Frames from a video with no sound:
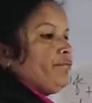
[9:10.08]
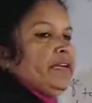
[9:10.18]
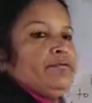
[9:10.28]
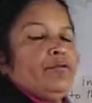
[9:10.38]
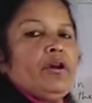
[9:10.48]

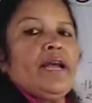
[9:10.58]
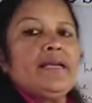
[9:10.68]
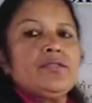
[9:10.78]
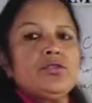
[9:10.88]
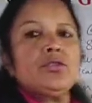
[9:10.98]

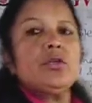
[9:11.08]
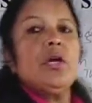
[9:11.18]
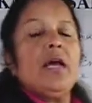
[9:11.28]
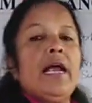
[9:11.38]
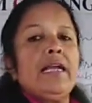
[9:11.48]
rainforest
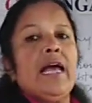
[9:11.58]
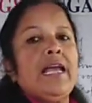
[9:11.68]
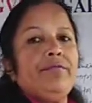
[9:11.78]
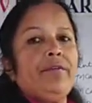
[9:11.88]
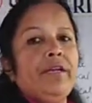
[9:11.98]
and
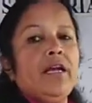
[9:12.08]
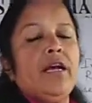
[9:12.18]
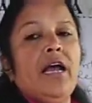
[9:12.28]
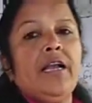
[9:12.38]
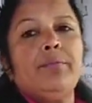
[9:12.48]
life in
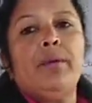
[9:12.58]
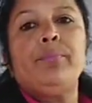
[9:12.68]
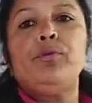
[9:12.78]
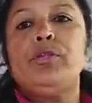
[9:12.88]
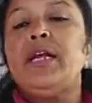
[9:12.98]
Ganga and
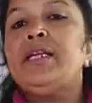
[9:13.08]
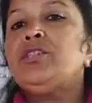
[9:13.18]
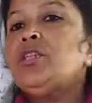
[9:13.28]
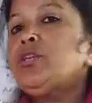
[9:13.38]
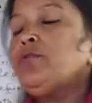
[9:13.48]
Brahmaputra
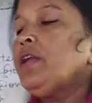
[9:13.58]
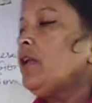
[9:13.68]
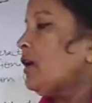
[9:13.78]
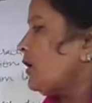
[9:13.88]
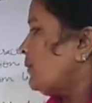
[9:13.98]
region, you will
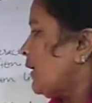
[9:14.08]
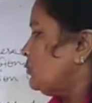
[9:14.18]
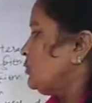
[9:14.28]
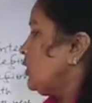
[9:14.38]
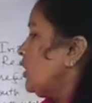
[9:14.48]
learn
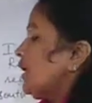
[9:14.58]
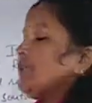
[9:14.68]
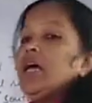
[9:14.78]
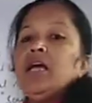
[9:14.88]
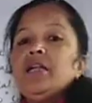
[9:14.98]
about
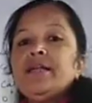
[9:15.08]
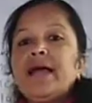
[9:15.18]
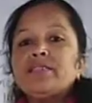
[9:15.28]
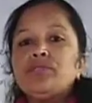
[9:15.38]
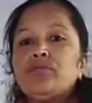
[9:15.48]
in the
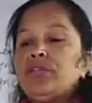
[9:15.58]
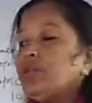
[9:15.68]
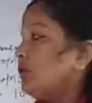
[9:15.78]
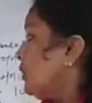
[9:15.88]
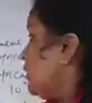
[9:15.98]
next video.